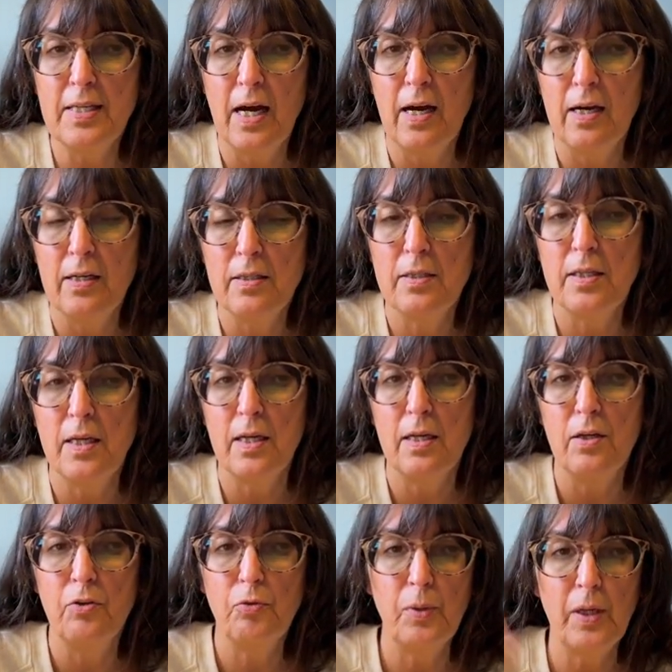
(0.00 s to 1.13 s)
does
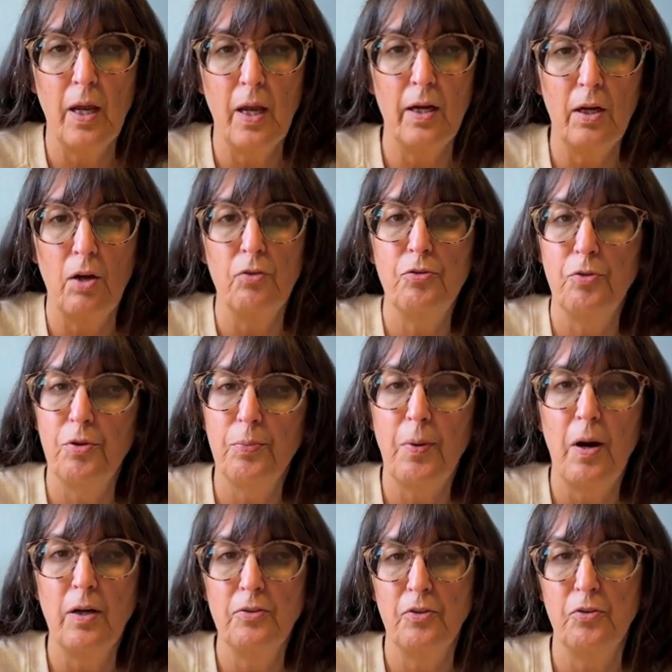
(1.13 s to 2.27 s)
is it goes through the
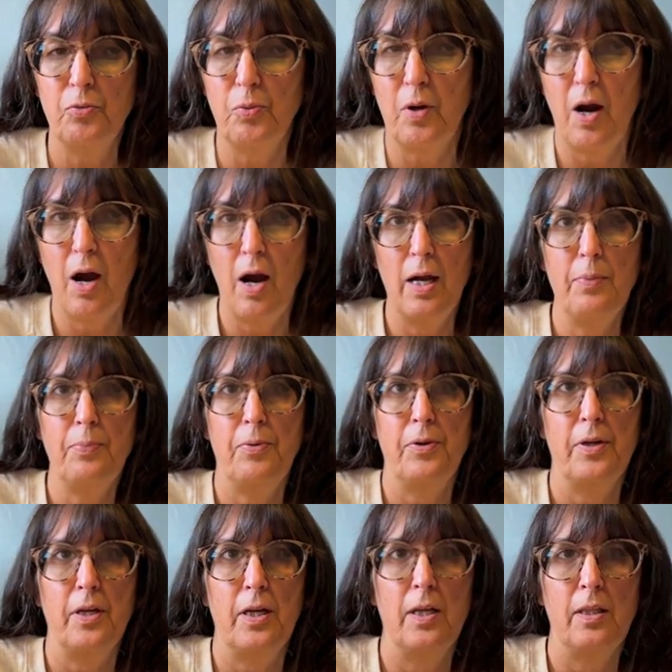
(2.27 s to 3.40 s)
process where I
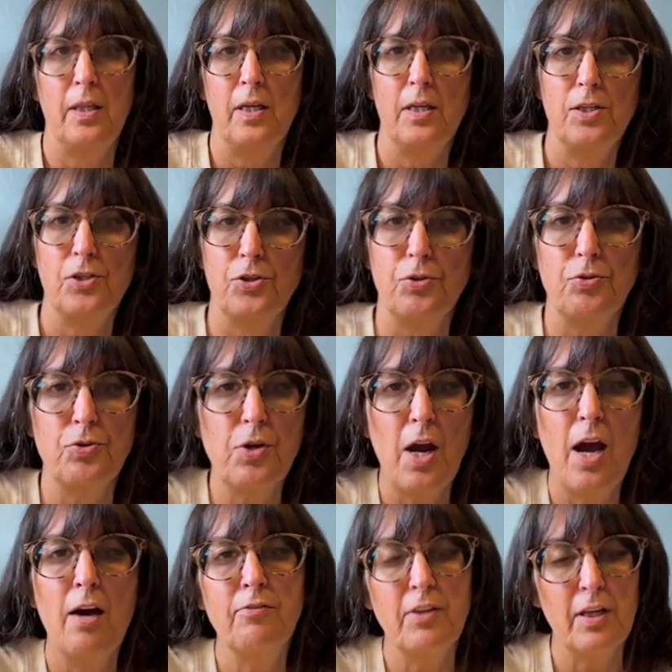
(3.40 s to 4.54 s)
put in the initial
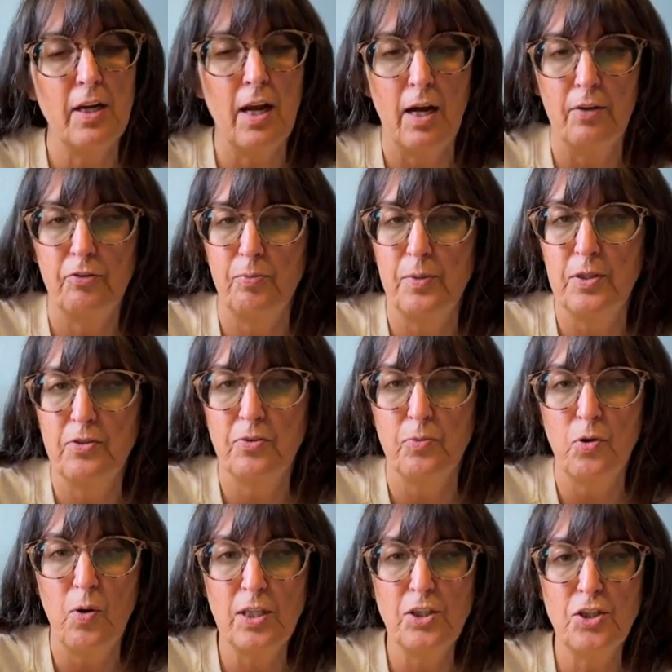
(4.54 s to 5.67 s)
draft. It asks me some
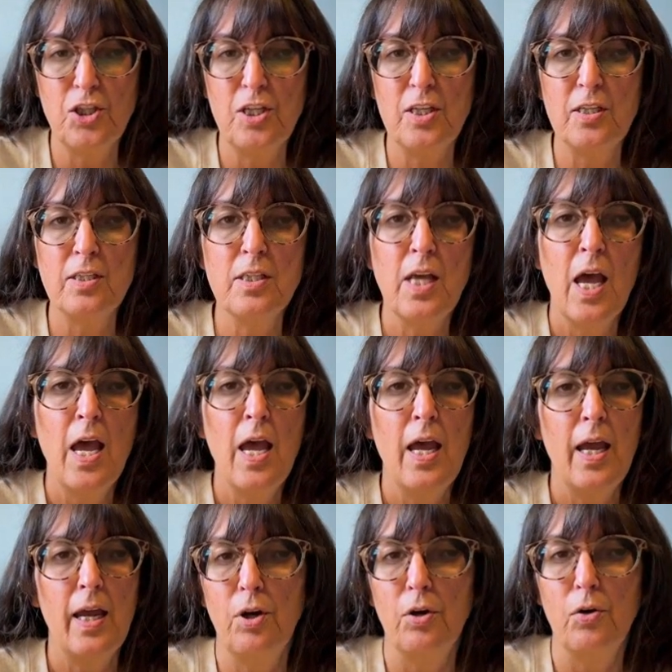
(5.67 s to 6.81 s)
questions,
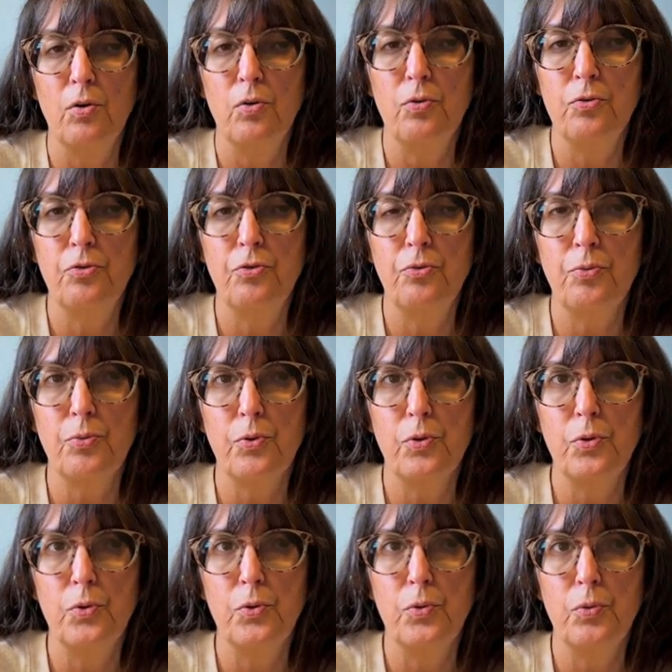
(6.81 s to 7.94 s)
goes
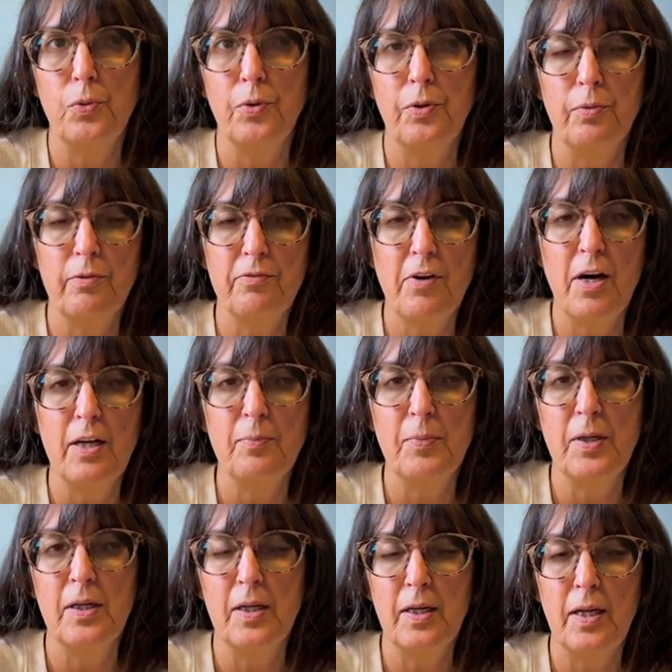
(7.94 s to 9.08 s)
through the
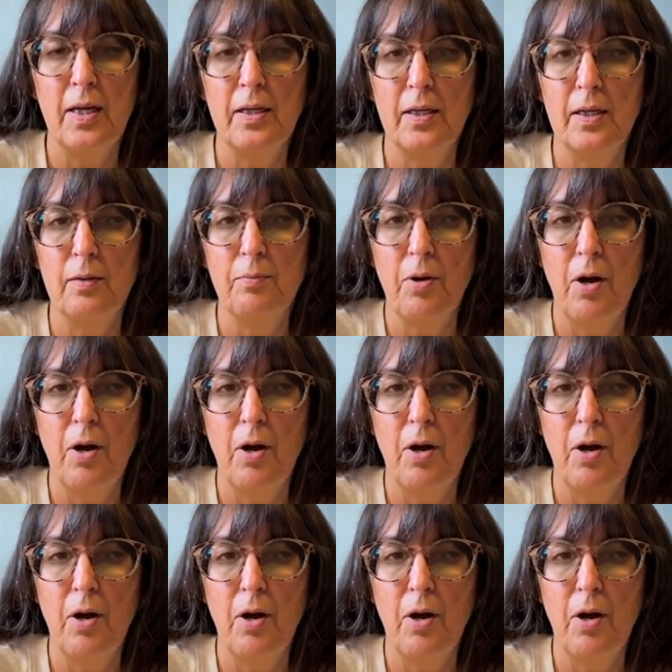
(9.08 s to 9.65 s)
refinement and editing